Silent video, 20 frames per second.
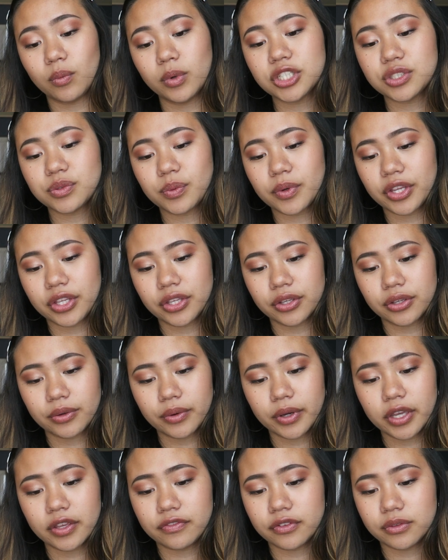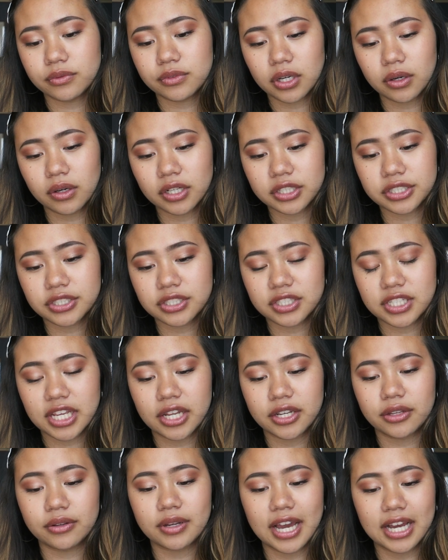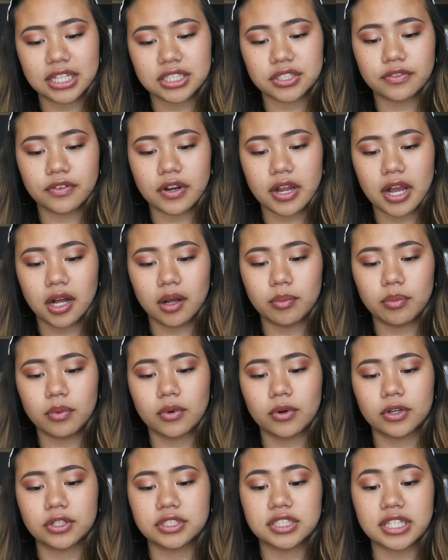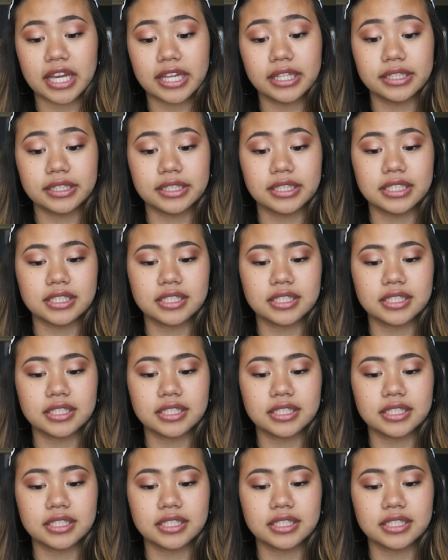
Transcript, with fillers: which were you? If you don't understand, you'd ask for help or silently